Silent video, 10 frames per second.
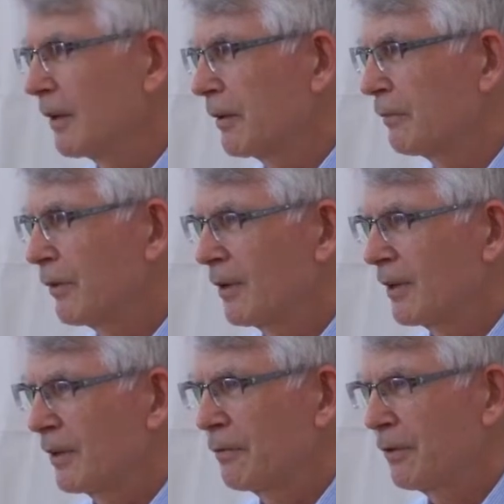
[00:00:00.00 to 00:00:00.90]

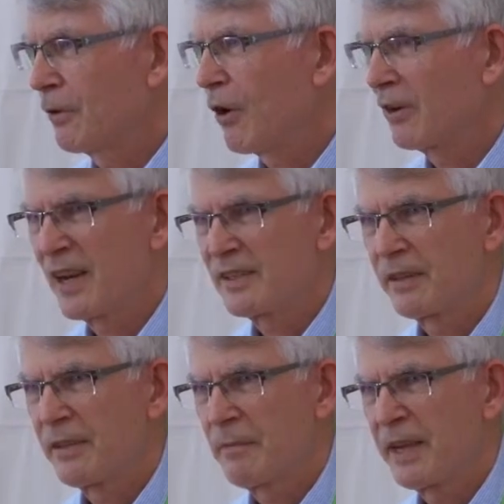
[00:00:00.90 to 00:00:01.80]
for
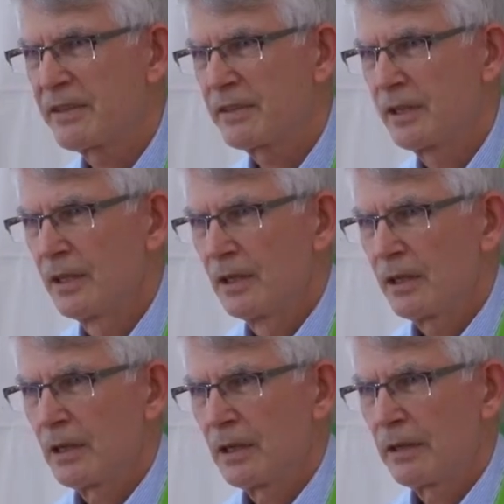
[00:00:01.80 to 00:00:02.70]
organizing the mix.
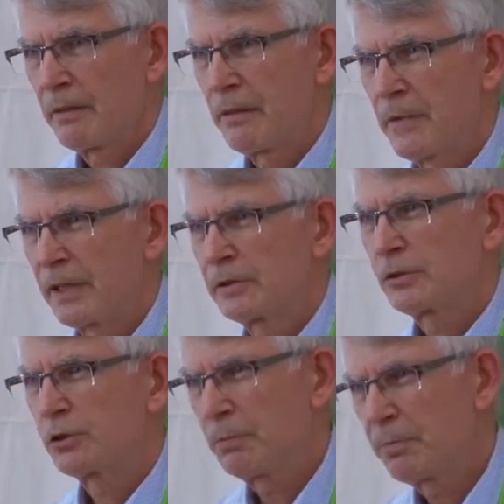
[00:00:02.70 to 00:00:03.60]
The mix
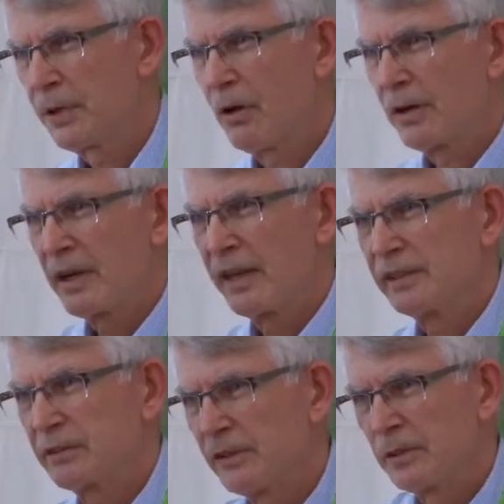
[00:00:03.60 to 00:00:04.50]
should be
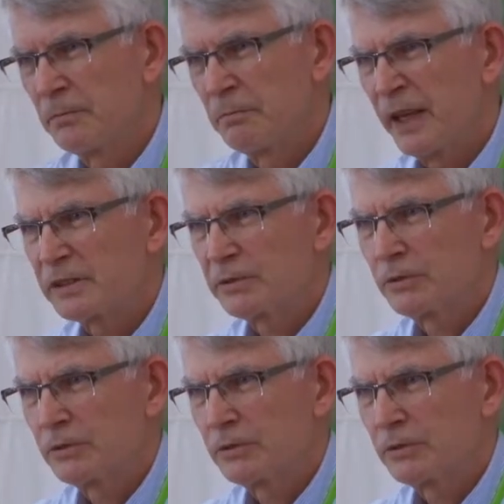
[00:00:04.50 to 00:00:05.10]
organized on a much